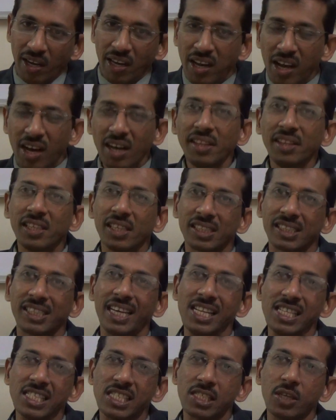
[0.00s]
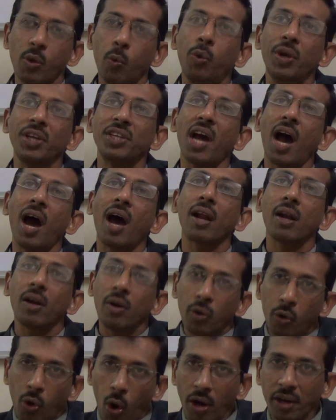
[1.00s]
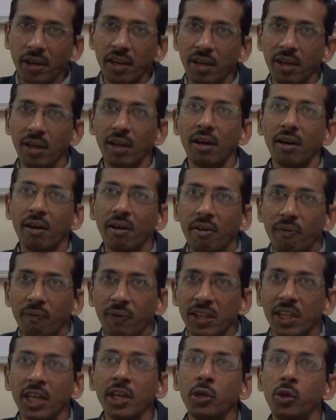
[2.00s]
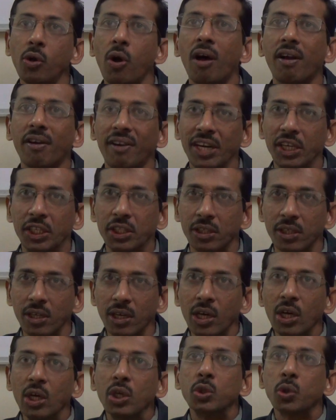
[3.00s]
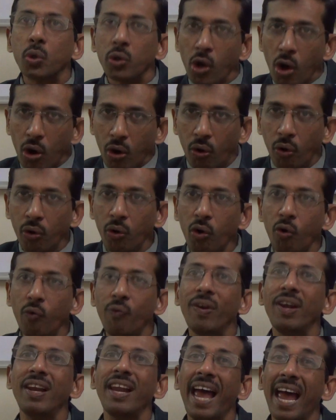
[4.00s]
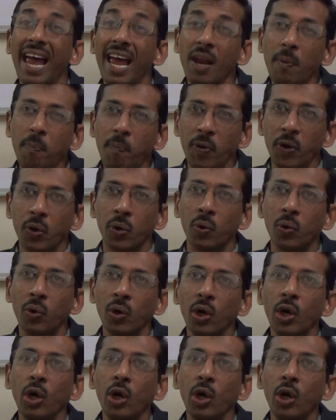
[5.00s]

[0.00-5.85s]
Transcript: learn the skills which are not within your reach. So your guru will help you